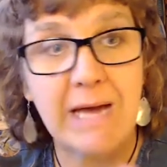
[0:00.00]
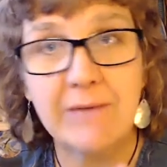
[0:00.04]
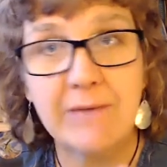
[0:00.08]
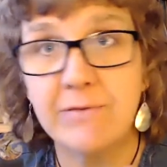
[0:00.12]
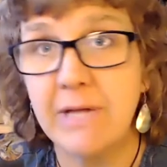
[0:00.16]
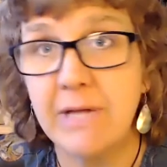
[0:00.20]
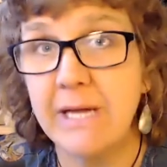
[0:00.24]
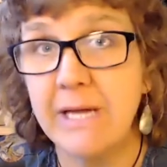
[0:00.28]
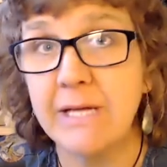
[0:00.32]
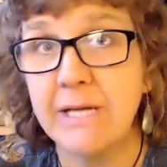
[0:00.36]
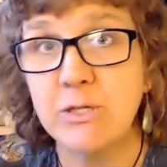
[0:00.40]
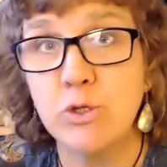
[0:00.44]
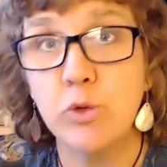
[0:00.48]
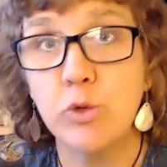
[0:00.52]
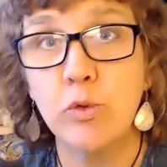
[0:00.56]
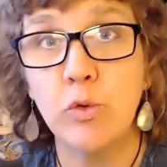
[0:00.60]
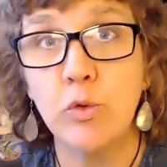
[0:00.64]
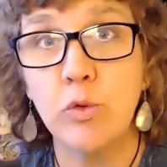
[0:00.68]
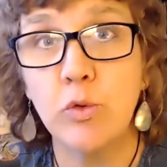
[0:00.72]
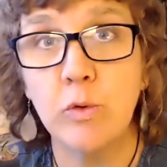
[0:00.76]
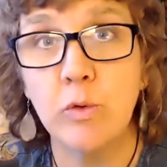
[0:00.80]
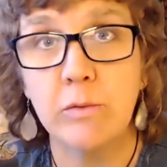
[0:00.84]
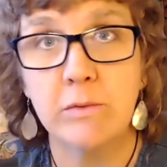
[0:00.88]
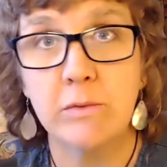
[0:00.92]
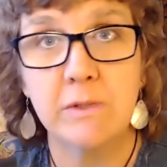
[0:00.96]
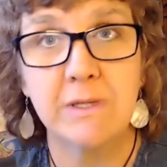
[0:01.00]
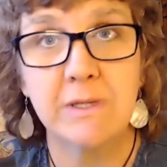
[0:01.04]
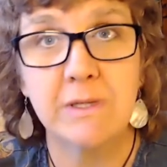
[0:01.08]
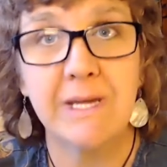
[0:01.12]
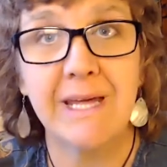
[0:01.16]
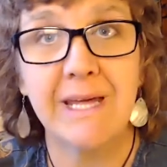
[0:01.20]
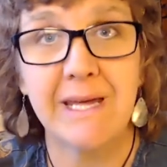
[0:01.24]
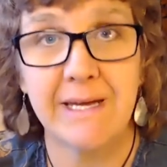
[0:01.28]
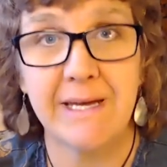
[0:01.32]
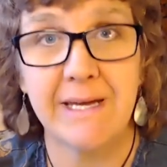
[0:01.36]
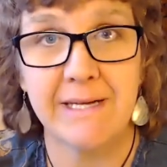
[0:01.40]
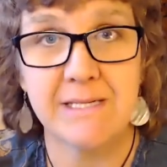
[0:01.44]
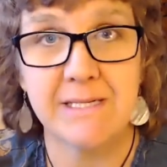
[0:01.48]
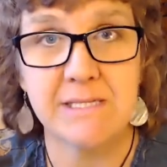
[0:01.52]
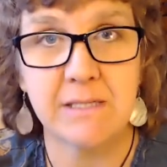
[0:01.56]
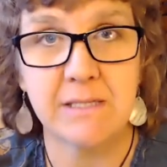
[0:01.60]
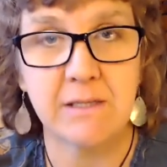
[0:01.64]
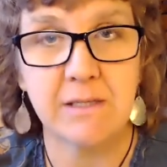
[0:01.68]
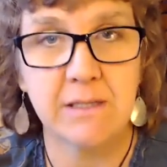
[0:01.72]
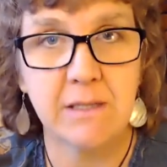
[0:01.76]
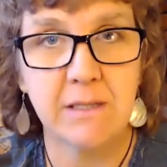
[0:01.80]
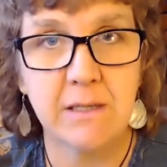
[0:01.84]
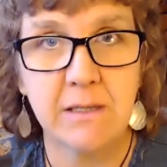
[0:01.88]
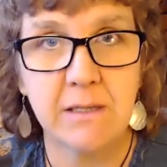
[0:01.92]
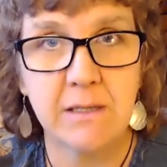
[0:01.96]
like a tool kit,
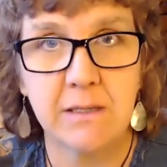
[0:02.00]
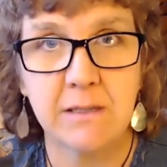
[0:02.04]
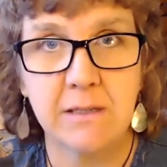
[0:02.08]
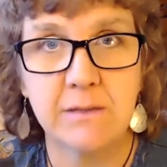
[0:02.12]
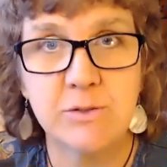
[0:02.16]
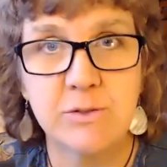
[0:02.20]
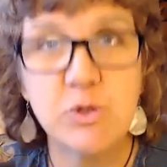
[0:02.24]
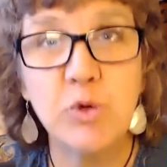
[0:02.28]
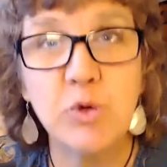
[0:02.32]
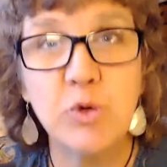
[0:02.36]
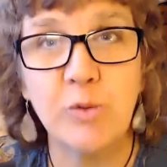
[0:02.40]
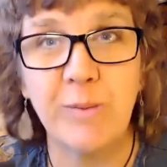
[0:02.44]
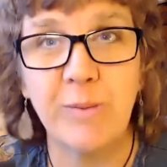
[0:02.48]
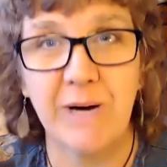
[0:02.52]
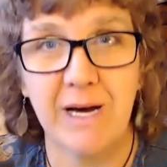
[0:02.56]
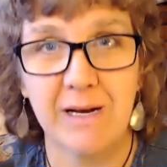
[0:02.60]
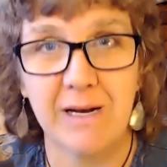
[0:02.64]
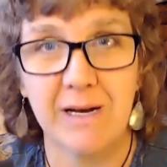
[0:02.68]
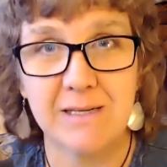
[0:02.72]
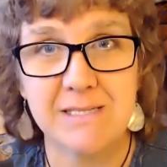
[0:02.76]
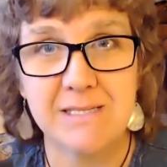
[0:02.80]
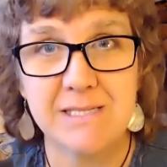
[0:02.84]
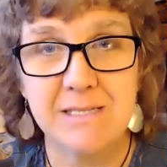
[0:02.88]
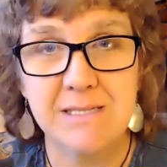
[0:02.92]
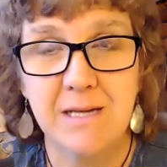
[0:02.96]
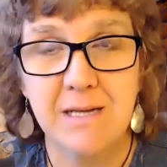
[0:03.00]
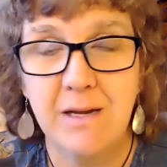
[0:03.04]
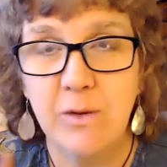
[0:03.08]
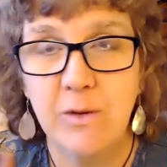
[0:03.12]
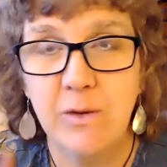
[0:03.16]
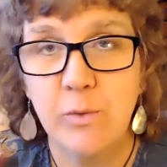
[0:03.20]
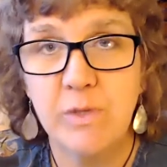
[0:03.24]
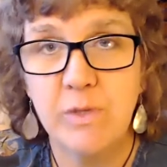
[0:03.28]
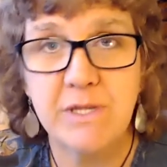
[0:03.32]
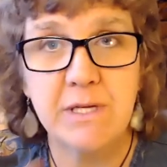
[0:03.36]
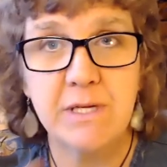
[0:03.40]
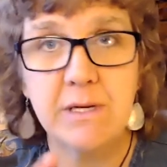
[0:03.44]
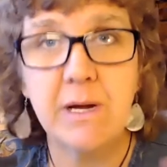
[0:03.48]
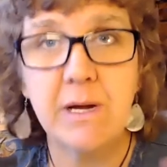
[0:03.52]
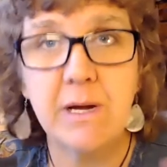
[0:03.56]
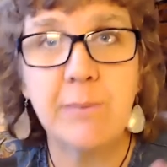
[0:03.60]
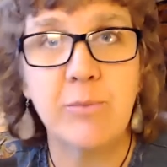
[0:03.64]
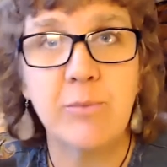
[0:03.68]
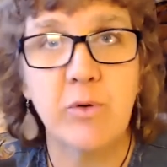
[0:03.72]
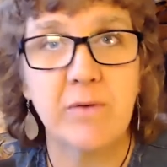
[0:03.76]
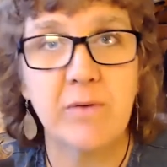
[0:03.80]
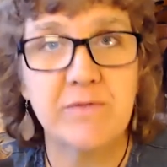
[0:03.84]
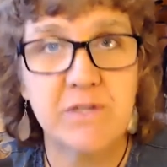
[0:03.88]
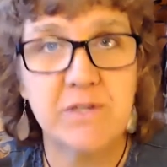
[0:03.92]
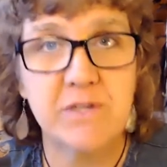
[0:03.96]
a toolbox with a
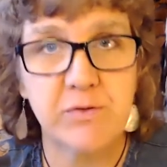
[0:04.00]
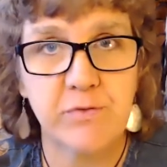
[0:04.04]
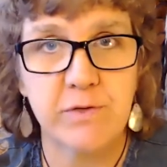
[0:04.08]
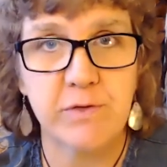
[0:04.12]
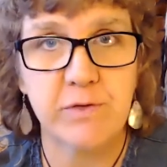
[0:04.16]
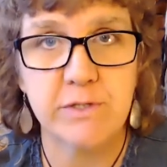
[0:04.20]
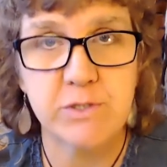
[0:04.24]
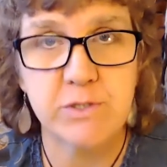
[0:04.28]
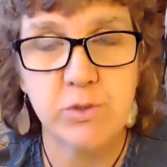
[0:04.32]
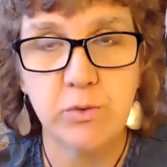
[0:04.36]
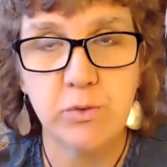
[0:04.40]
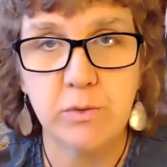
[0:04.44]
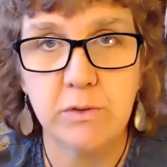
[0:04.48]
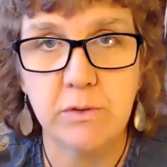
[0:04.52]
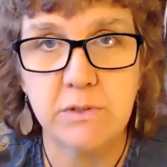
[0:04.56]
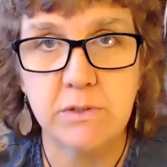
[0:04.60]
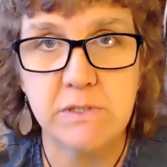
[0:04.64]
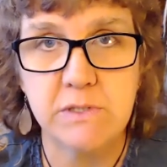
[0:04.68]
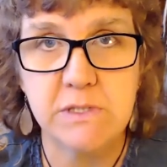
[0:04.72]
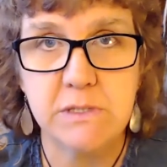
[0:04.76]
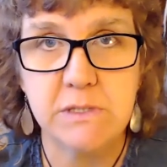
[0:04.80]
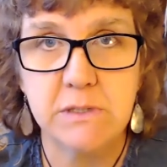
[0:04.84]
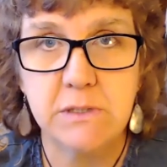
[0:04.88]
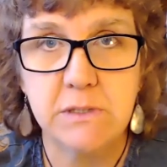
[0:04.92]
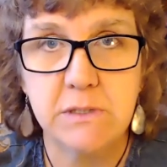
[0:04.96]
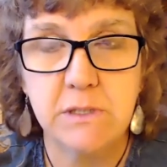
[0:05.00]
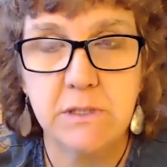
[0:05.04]
number of different tools.